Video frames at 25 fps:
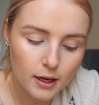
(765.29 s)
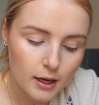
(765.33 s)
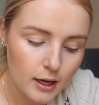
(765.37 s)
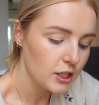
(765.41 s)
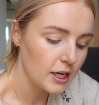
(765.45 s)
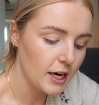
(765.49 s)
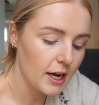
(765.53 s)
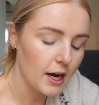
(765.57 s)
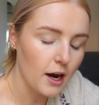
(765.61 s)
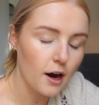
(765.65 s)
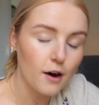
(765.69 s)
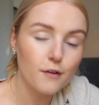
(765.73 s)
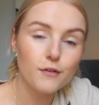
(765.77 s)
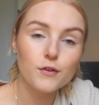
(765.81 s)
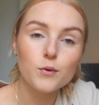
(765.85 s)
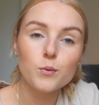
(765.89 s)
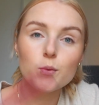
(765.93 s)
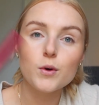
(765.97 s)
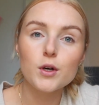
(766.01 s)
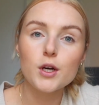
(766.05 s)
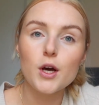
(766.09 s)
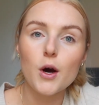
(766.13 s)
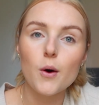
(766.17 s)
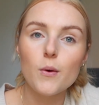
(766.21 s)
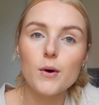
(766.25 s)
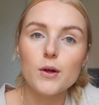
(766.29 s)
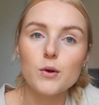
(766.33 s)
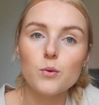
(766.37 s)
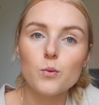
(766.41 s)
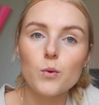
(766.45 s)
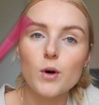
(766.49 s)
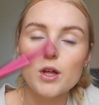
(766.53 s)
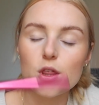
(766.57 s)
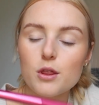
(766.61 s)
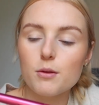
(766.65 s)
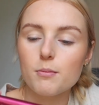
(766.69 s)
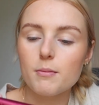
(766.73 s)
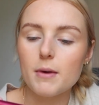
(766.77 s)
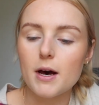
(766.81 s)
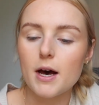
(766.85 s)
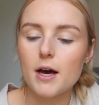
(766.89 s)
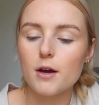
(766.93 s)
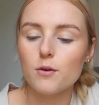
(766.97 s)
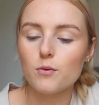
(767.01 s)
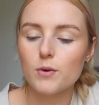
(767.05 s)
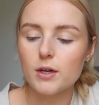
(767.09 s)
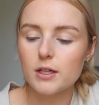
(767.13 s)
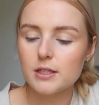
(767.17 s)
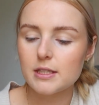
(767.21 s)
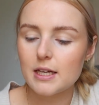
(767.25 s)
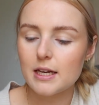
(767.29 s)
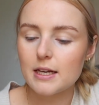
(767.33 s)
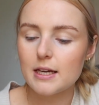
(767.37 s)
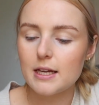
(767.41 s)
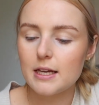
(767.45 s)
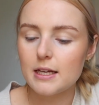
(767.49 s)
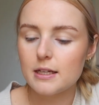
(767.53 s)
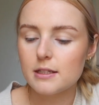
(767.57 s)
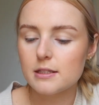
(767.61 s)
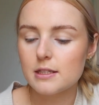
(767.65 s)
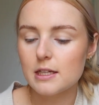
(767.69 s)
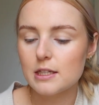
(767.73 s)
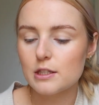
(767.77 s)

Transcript: Then I often will go in with my Real Techniques.